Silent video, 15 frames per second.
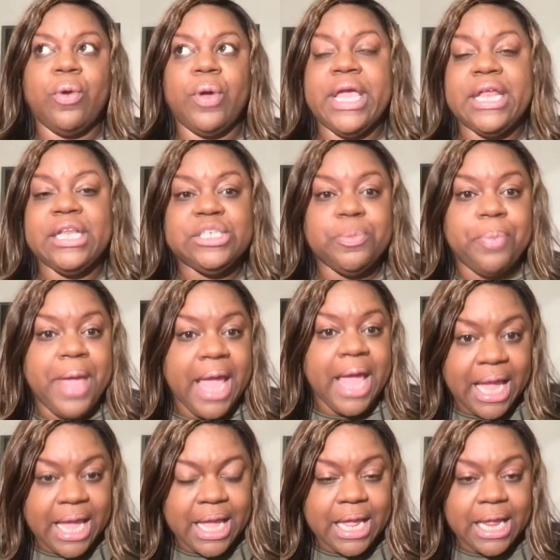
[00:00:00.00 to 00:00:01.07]
in
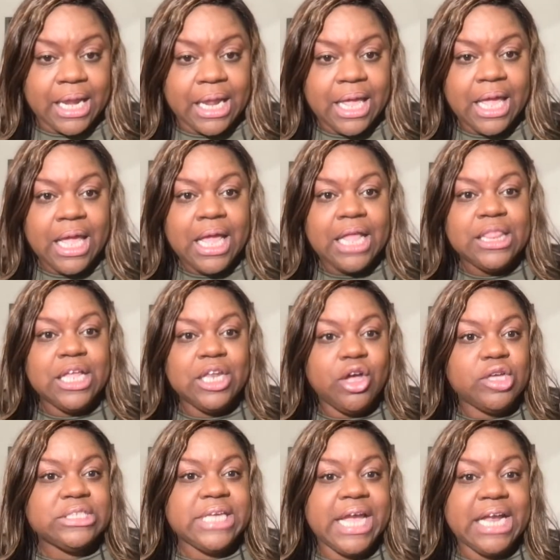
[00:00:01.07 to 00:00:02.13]
Japan, the
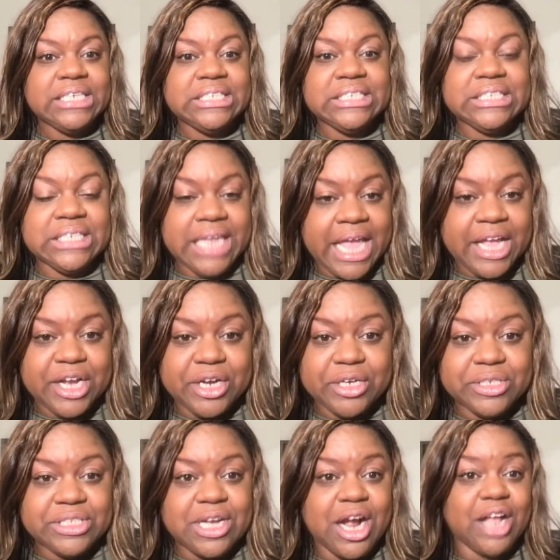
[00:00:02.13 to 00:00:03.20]
Los Angeles
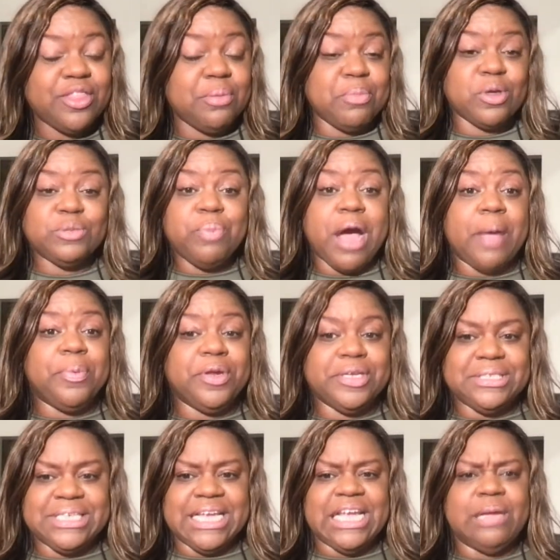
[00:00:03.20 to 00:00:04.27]
Lakers are the most
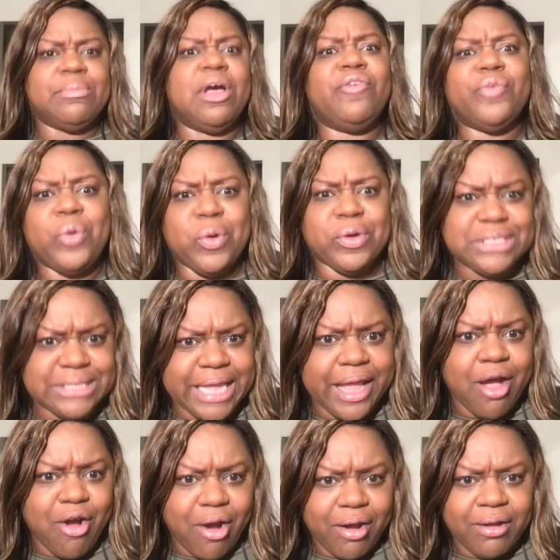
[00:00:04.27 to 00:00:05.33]
popular team. Of course they
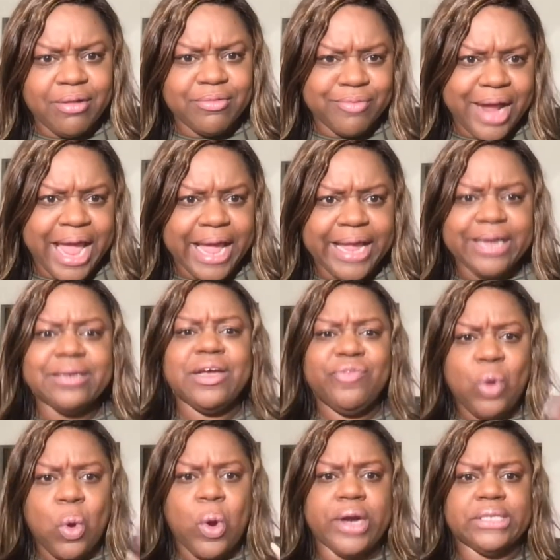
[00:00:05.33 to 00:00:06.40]
are, right?
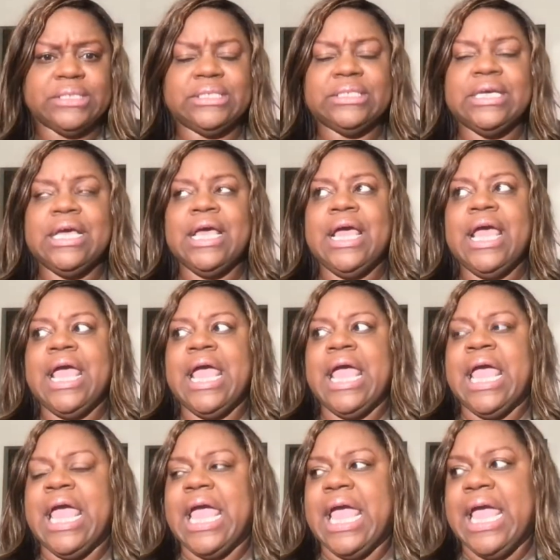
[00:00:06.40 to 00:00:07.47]
Of course.
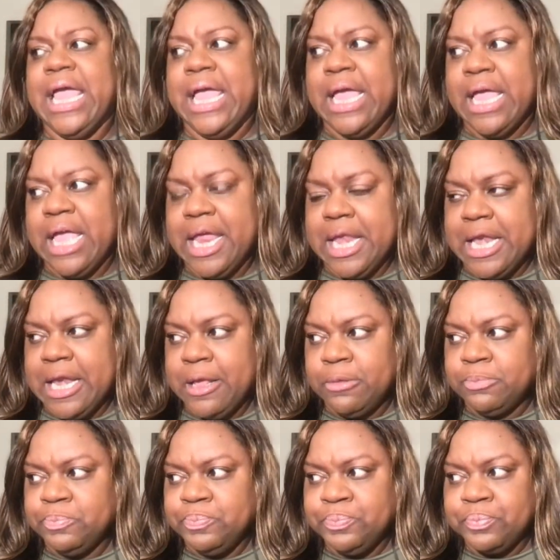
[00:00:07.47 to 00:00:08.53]
And
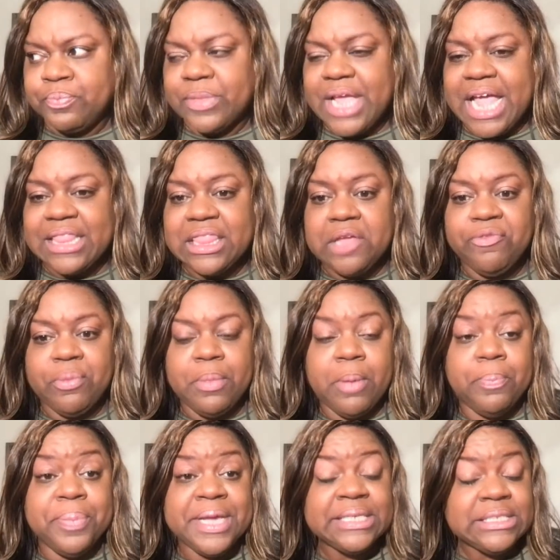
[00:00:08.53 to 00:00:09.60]
I think from a
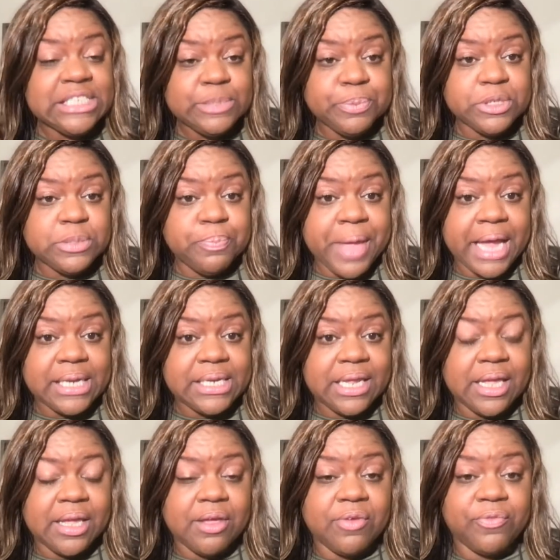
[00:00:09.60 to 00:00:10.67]
business
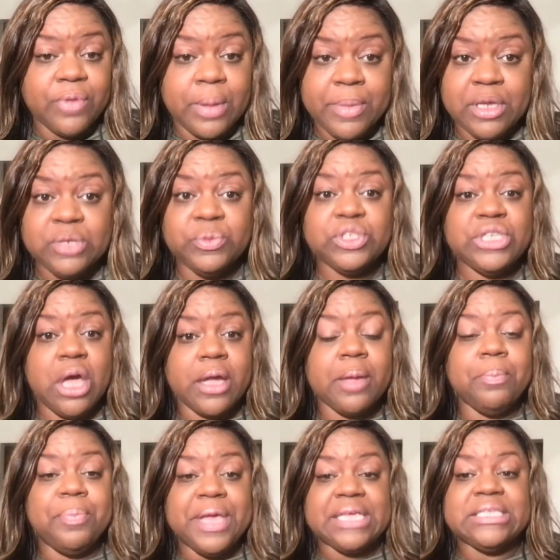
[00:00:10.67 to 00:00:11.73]
perspective, we're
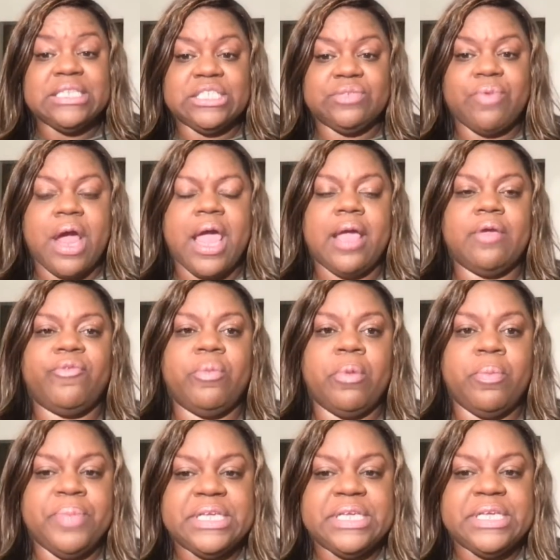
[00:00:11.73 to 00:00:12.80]
talking business, right? From
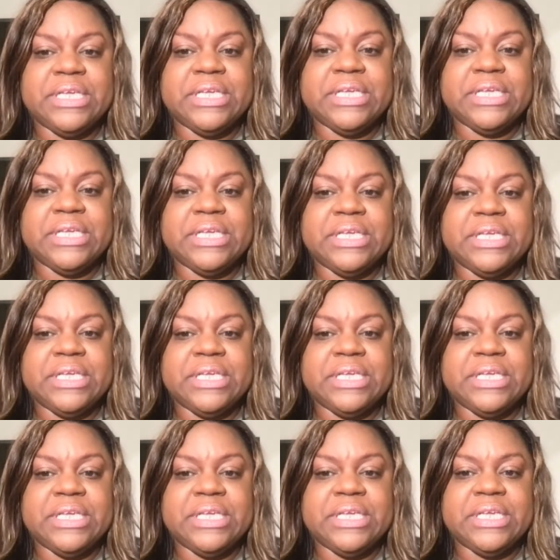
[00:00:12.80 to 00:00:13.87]
a business
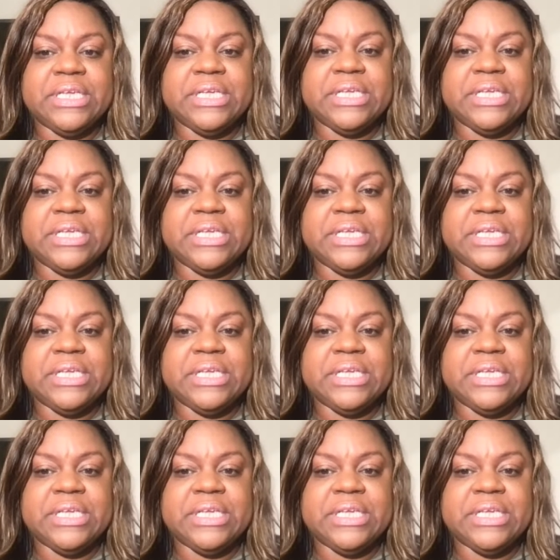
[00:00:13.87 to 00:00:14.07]
perspective,